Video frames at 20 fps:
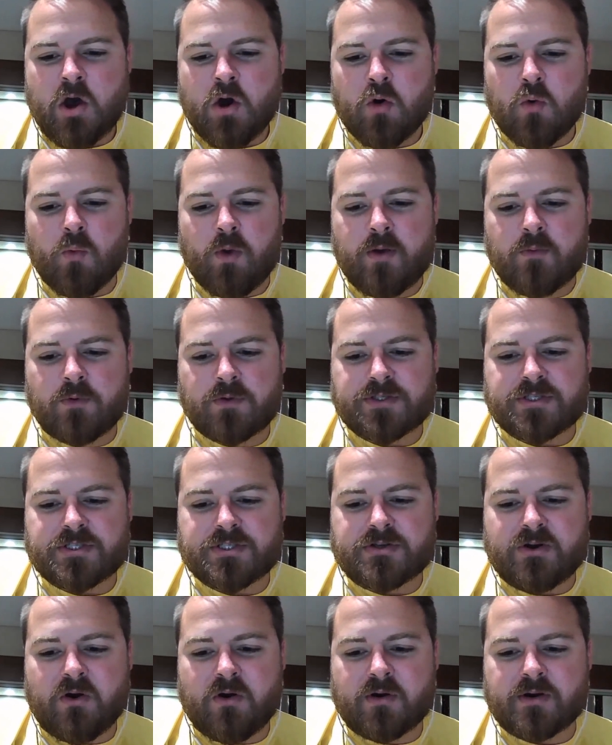We will
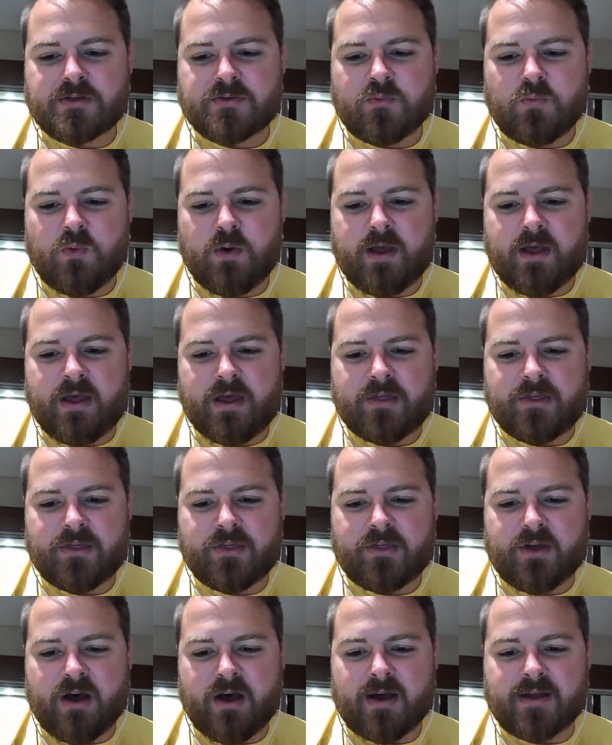start with
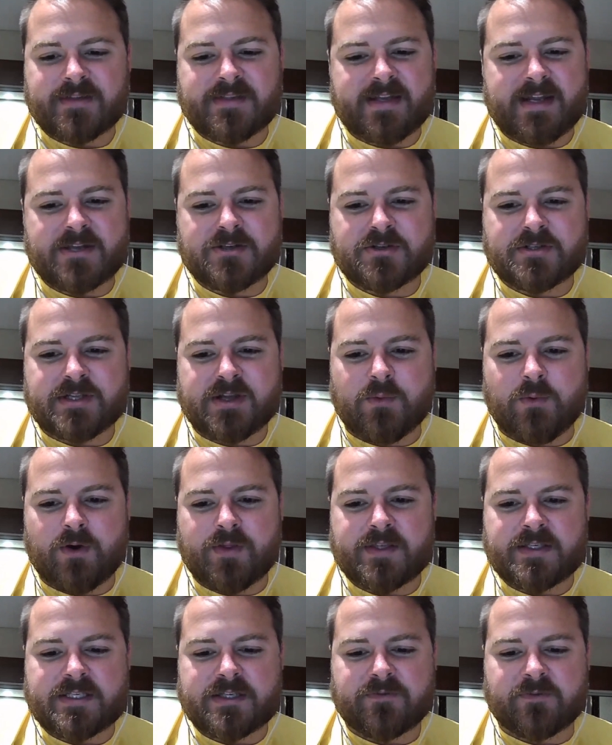uh, it's an interesting one.
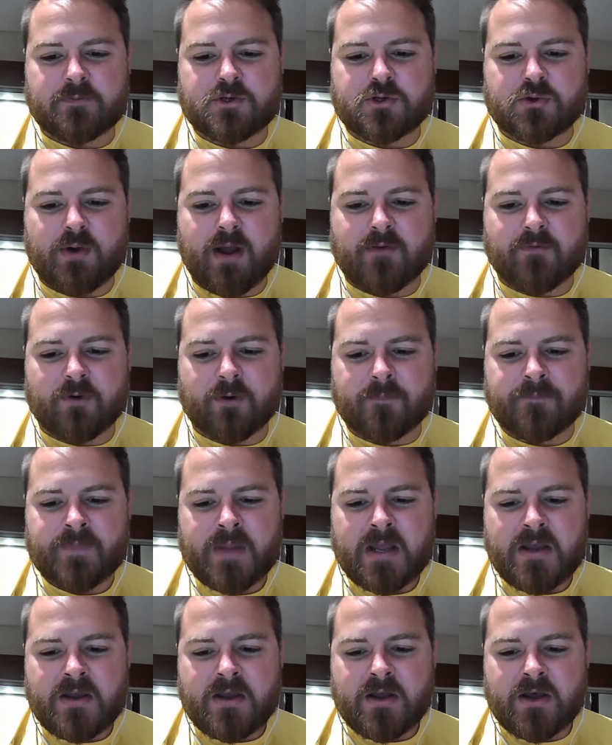This is from Trevor.
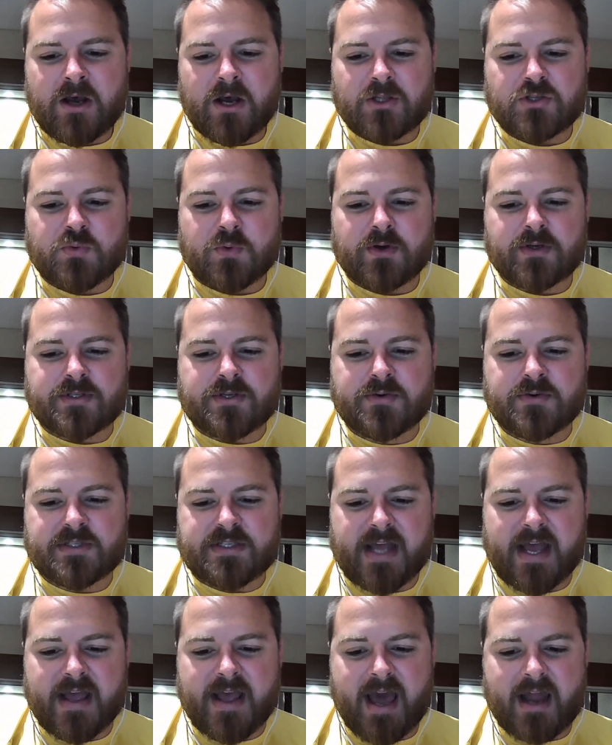Uh, Twitter
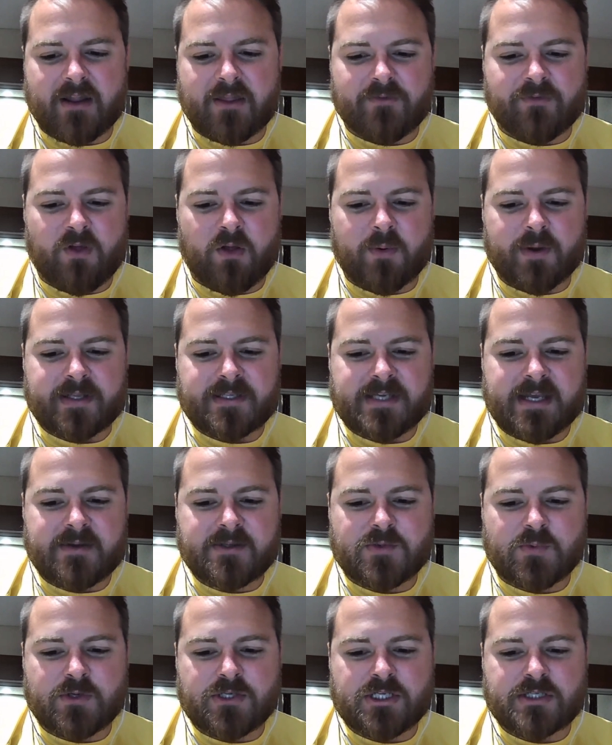Tuesday, out of the following
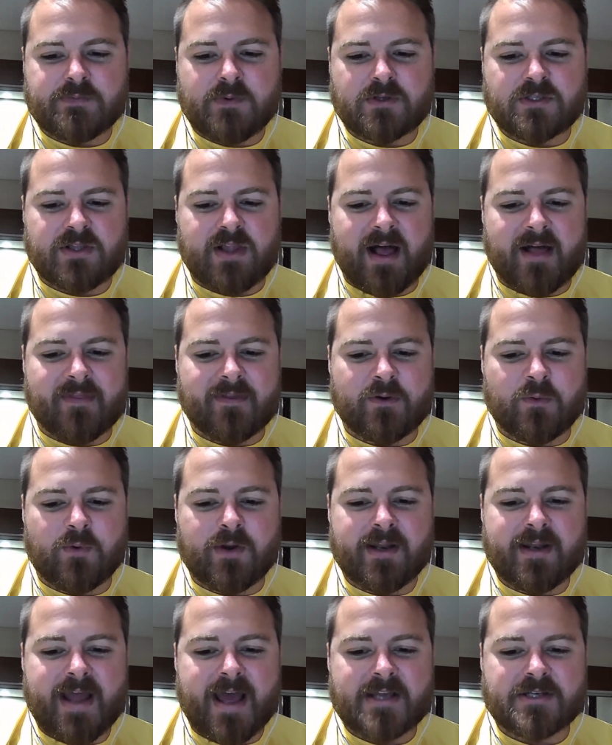teams, which is most likely to win
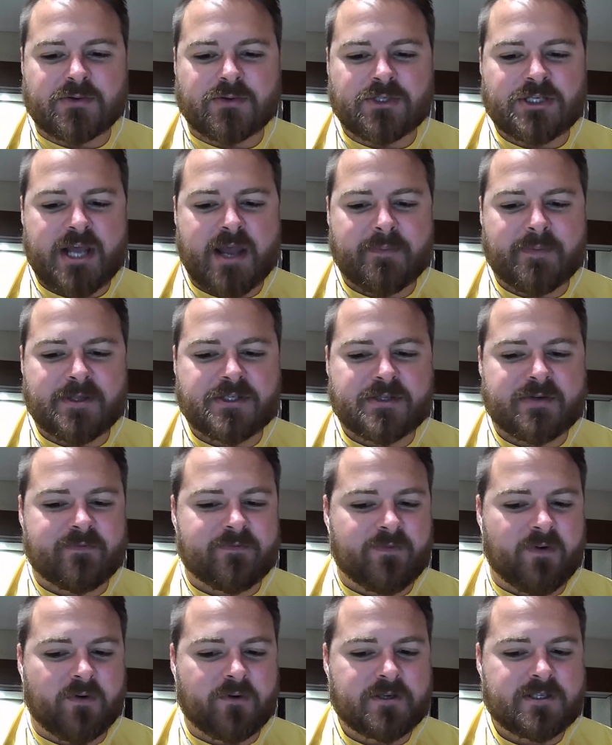a national championship
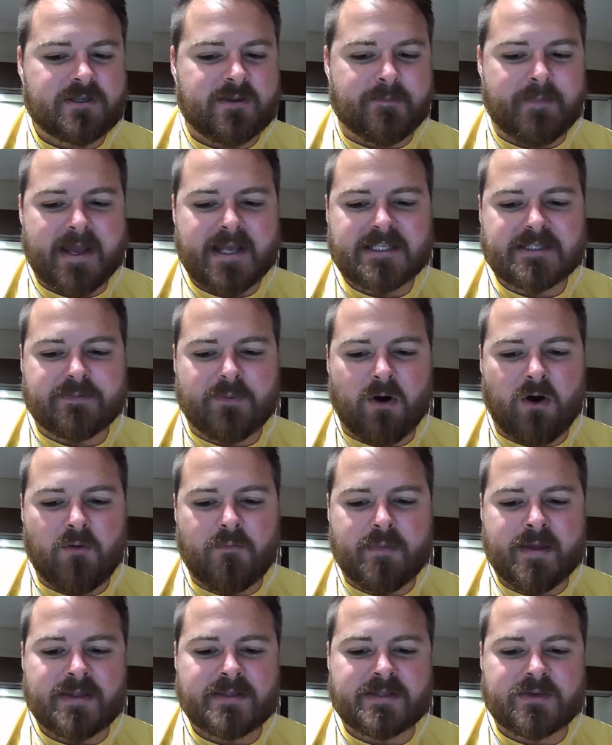first? Baseball,
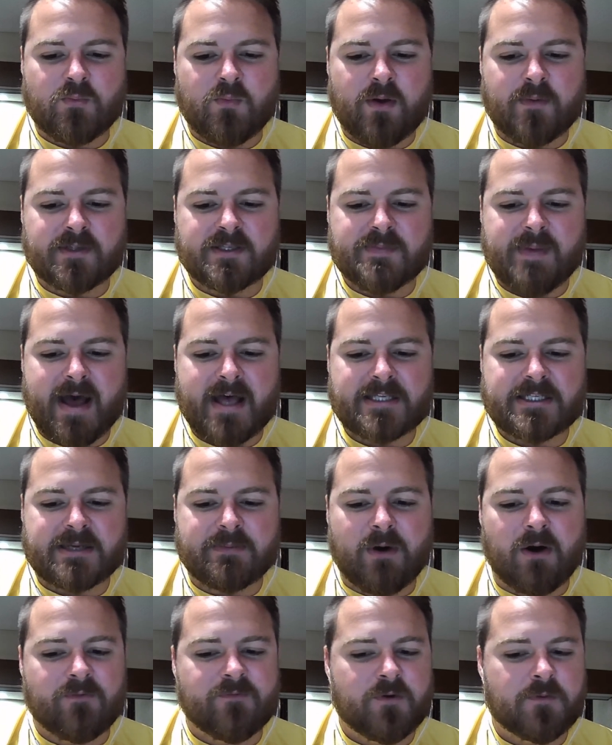men's and women's
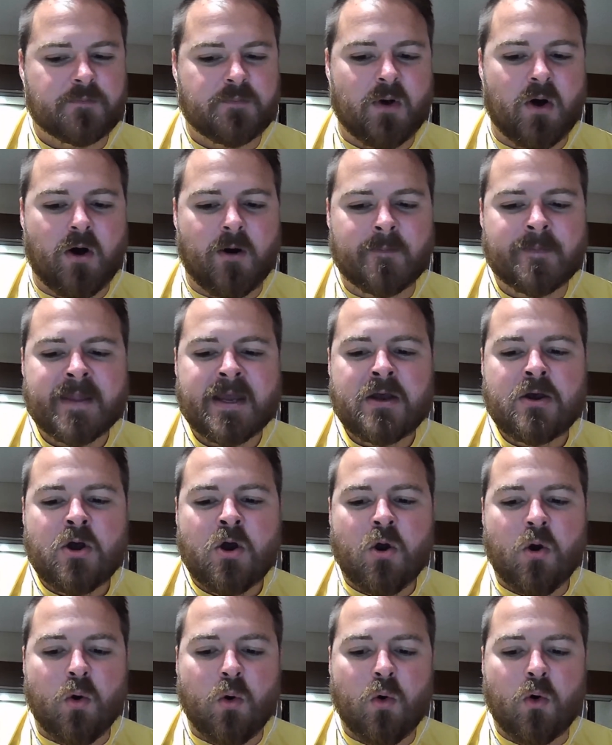basketball, football,
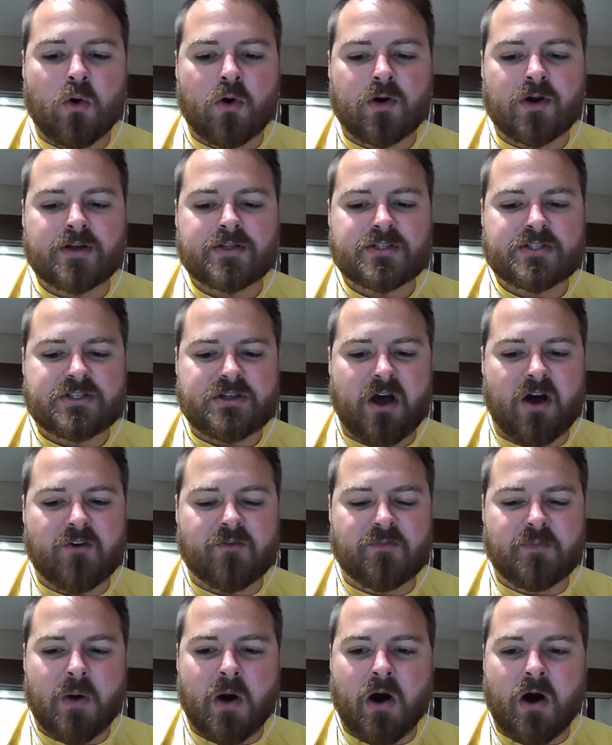or
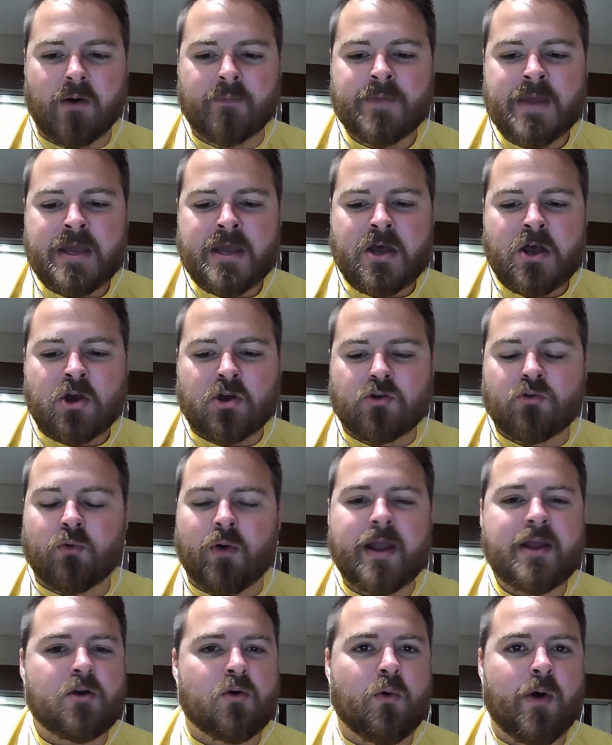softball?
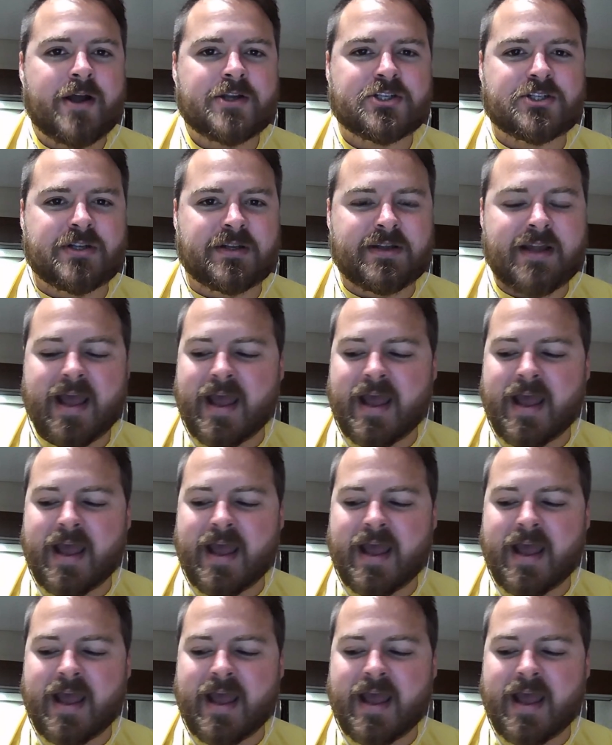Great question.